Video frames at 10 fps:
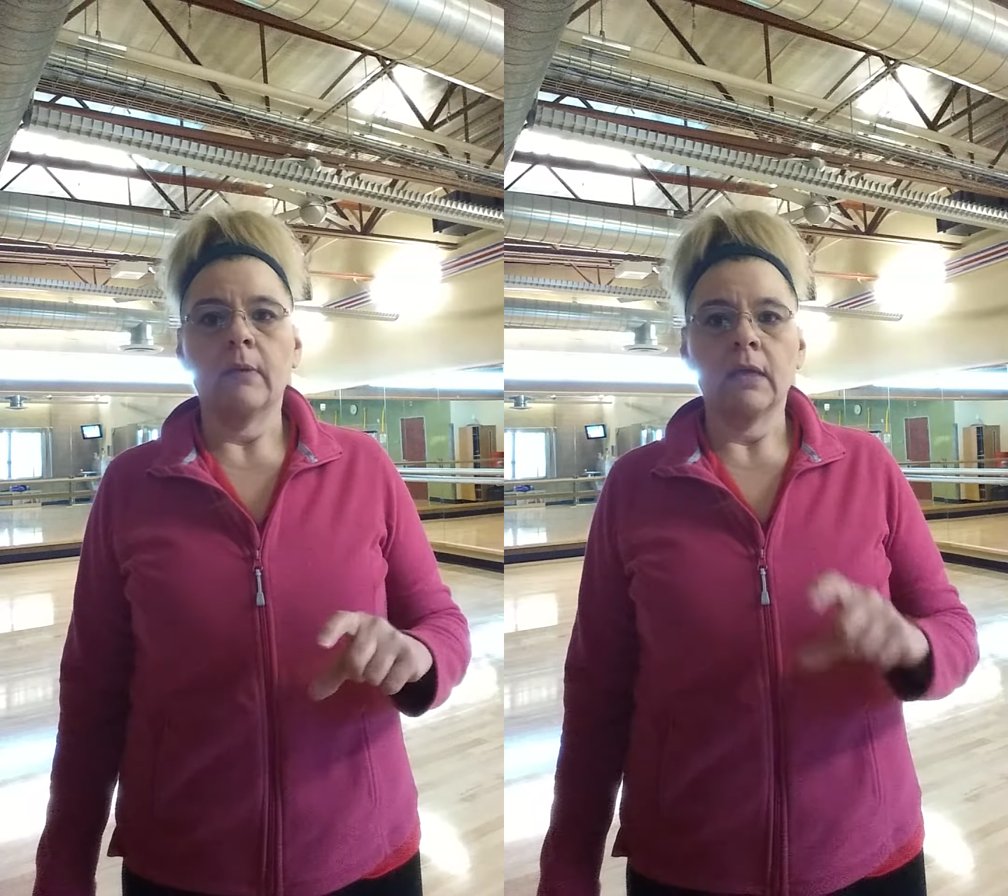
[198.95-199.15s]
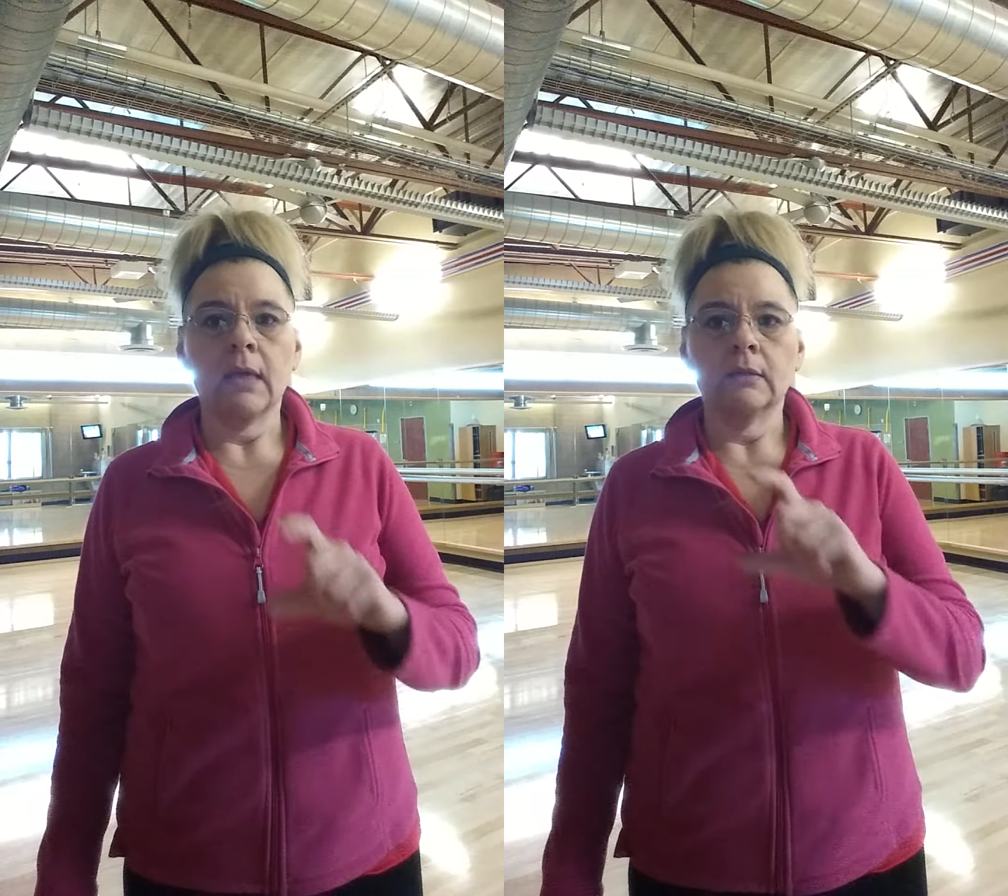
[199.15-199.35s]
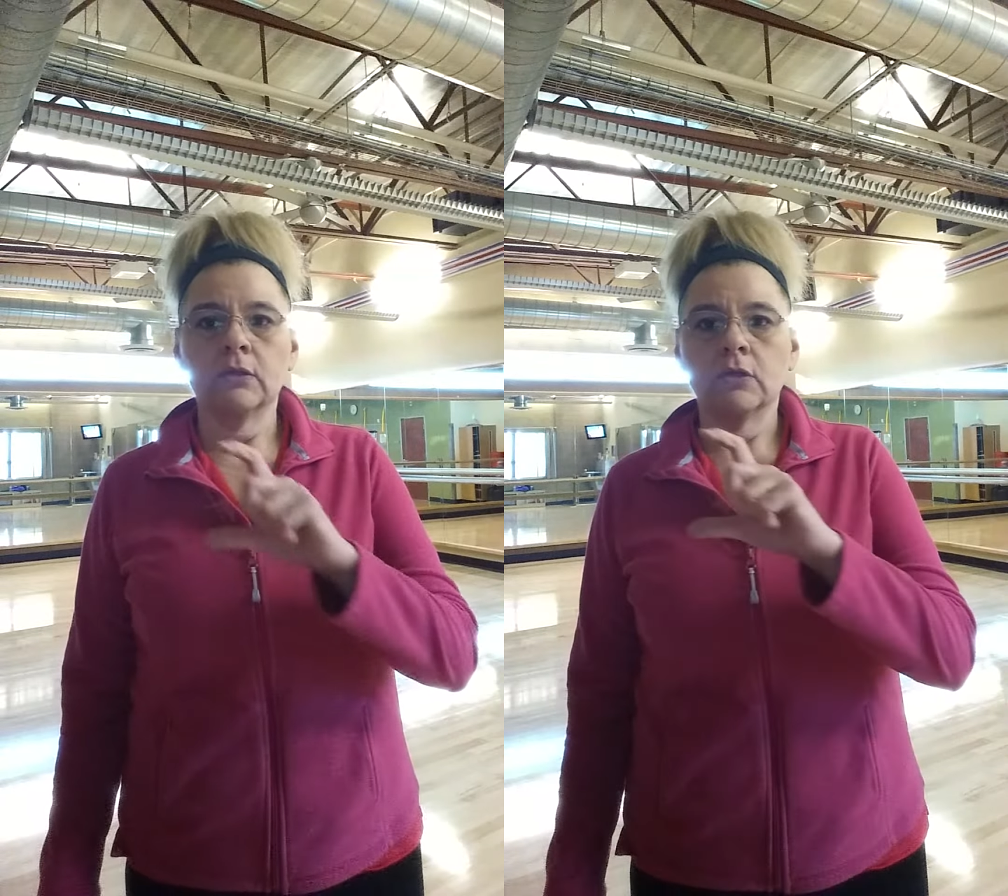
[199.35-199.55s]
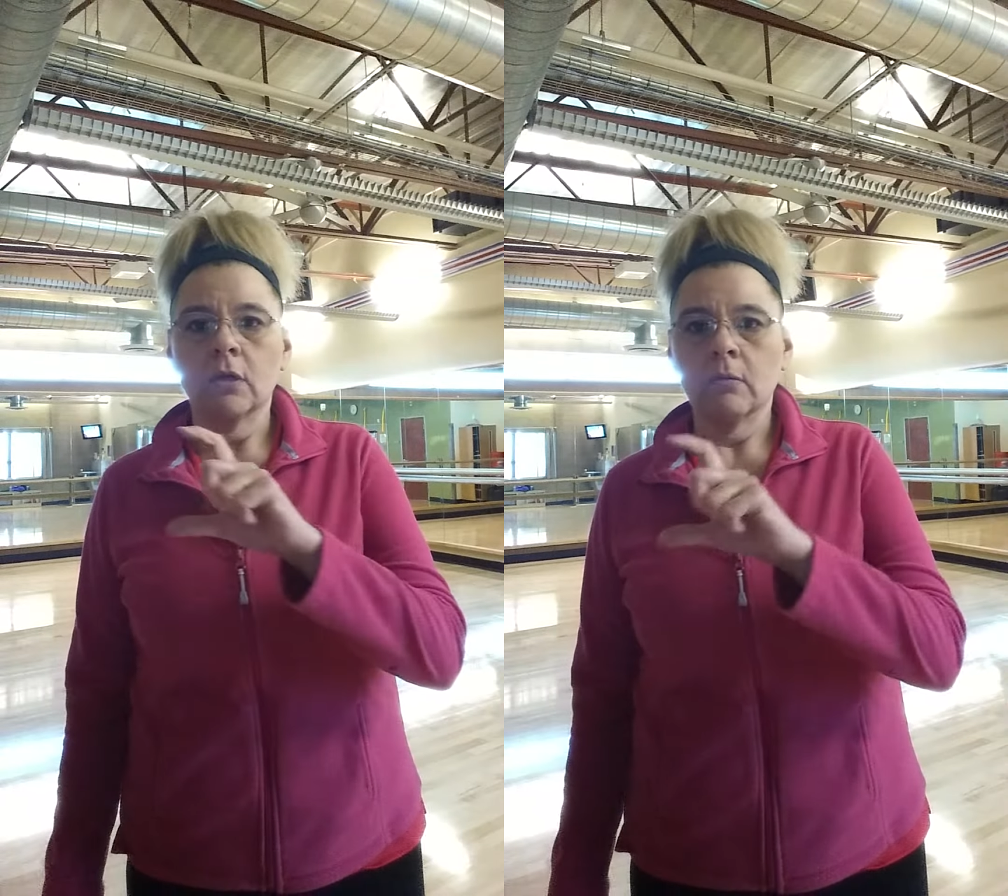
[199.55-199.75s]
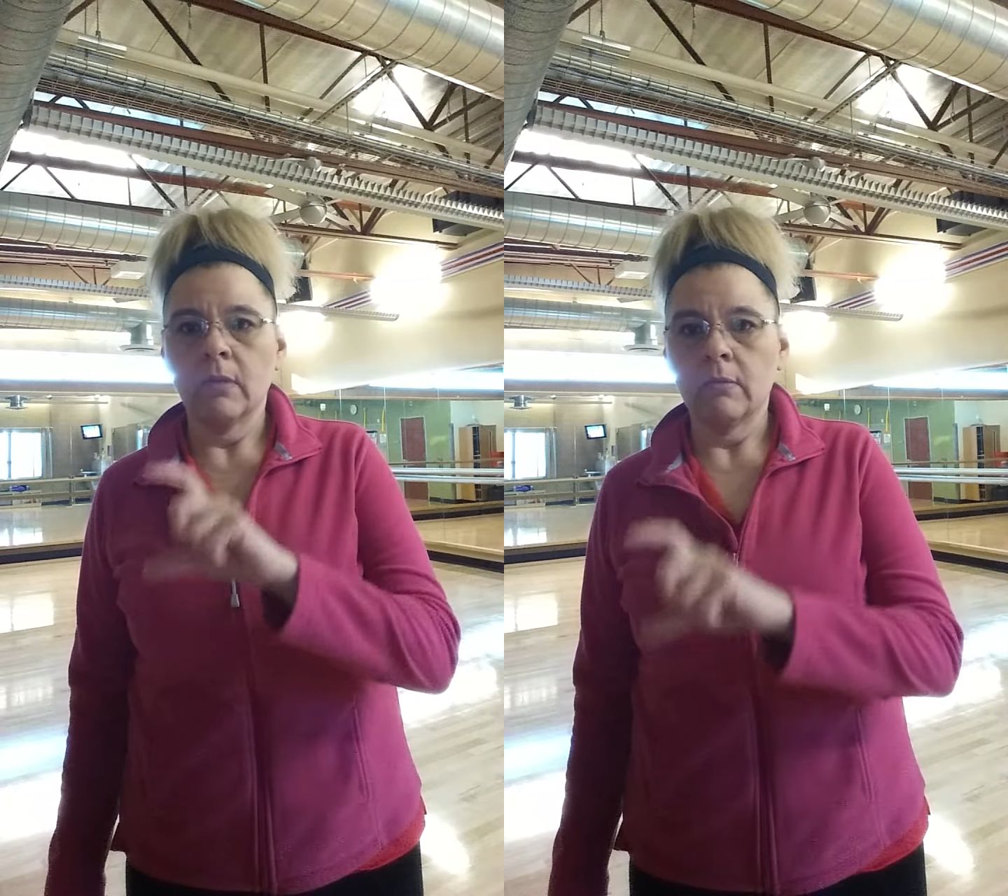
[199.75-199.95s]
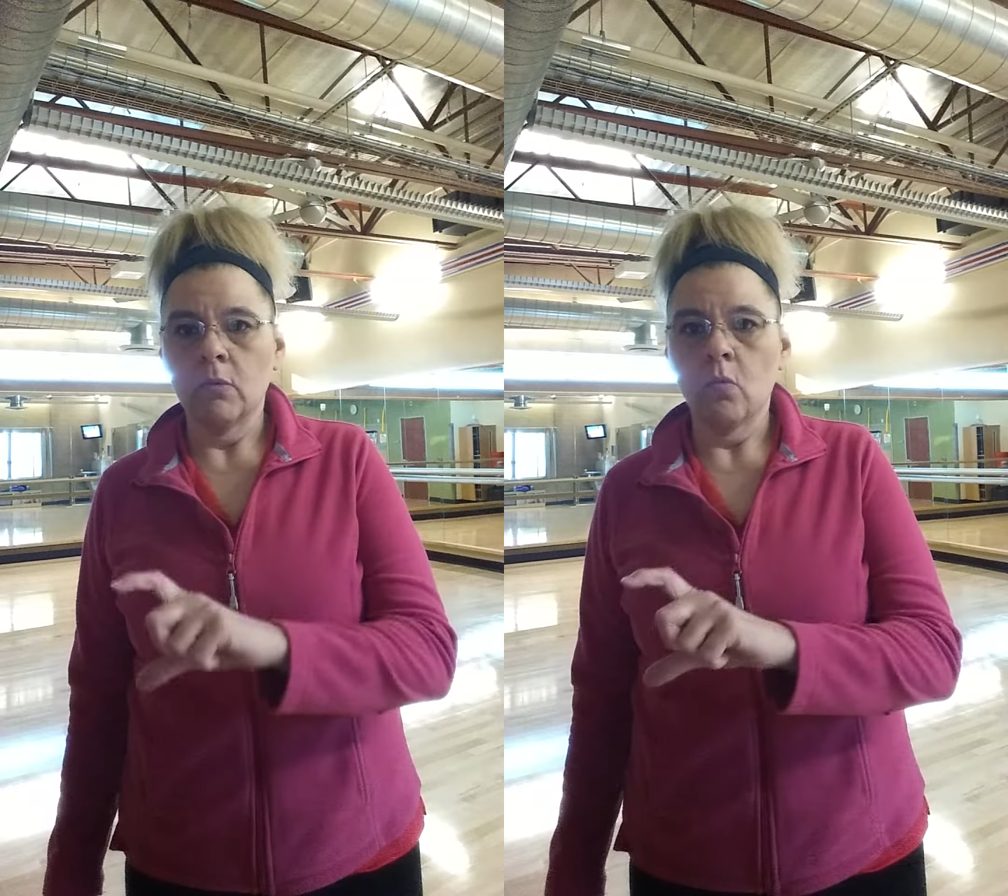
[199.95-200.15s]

Again, start maybe